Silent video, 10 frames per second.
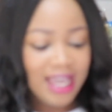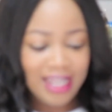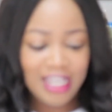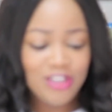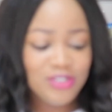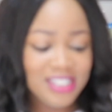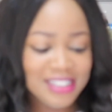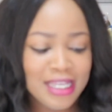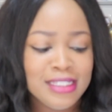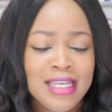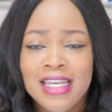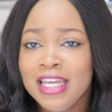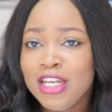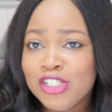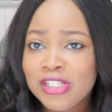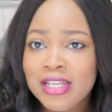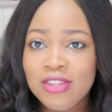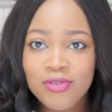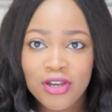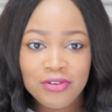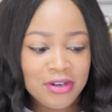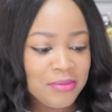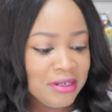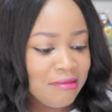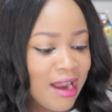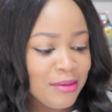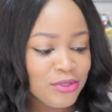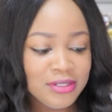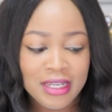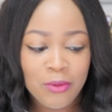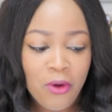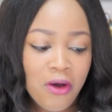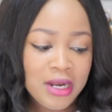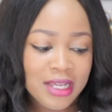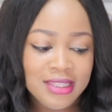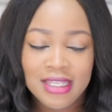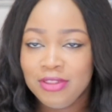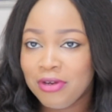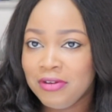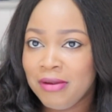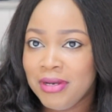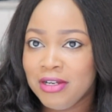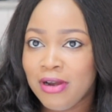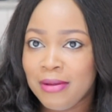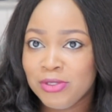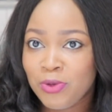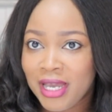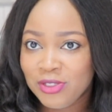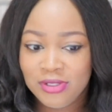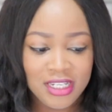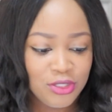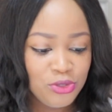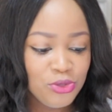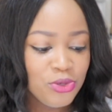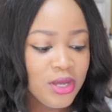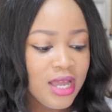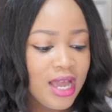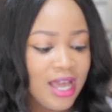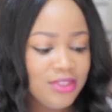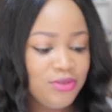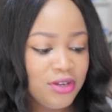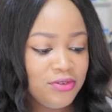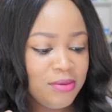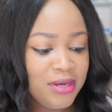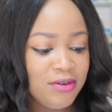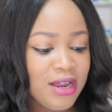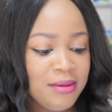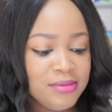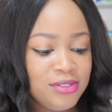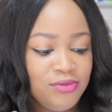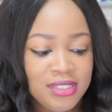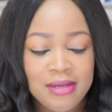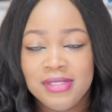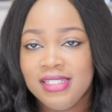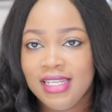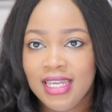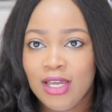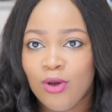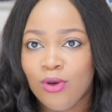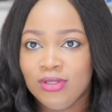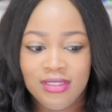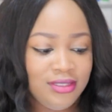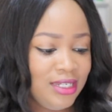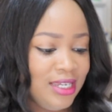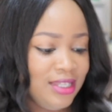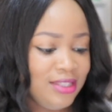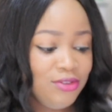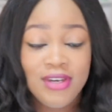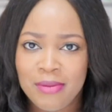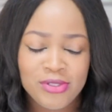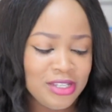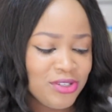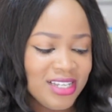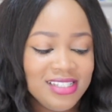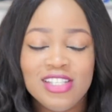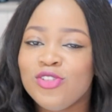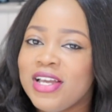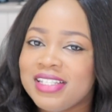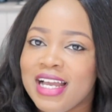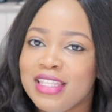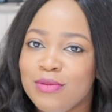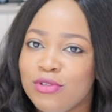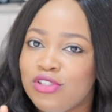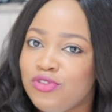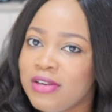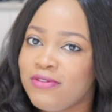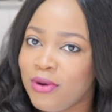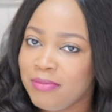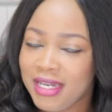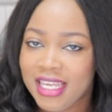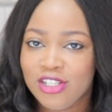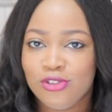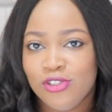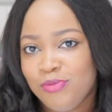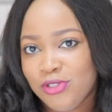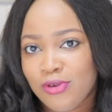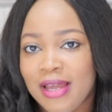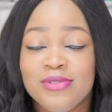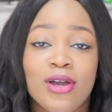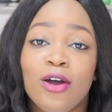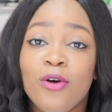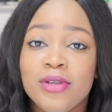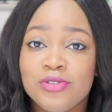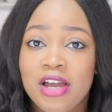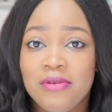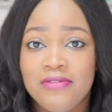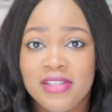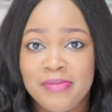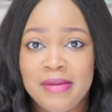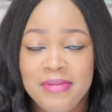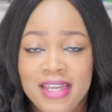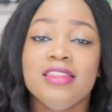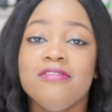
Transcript: And can you see it says initially 300 milligrams on day one, and then 300 milligrams twice on day two, and 300 milligrams three times a day on day three. So as you can see, it's not exactly the most straightforward medication to prescribe, so I always go and refer to my BN.